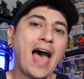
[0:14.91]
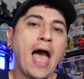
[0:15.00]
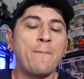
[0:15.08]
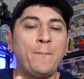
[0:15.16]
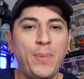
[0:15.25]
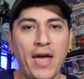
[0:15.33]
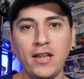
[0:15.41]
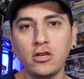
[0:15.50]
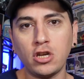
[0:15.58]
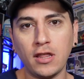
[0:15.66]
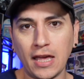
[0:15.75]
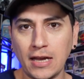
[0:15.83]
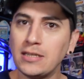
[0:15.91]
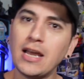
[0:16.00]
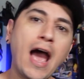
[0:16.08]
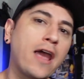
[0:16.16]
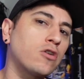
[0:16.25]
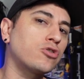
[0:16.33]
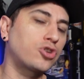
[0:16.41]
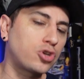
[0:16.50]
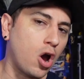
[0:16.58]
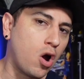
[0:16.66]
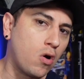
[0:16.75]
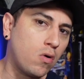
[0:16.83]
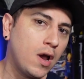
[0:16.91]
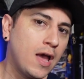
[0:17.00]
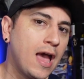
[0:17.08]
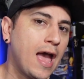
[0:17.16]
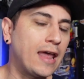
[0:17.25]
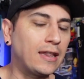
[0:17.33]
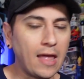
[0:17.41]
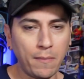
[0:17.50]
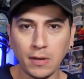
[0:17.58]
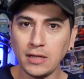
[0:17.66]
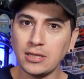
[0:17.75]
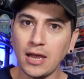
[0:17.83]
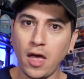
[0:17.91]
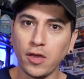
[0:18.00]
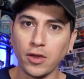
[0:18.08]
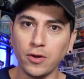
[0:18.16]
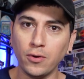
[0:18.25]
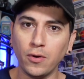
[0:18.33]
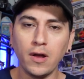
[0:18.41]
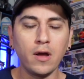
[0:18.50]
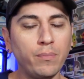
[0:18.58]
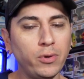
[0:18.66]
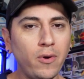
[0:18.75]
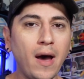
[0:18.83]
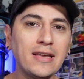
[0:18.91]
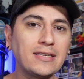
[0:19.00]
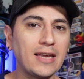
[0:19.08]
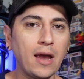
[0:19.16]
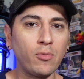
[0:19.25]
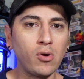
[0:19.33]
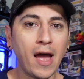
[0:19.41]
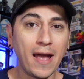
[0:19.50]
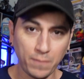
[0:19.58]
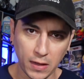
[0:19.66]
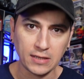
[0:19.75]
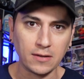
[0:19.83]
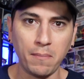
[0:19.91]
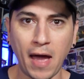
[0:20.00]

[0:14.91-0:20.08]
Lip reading: I binged the entire show, and let me tell you, Blue Eye Samurai is a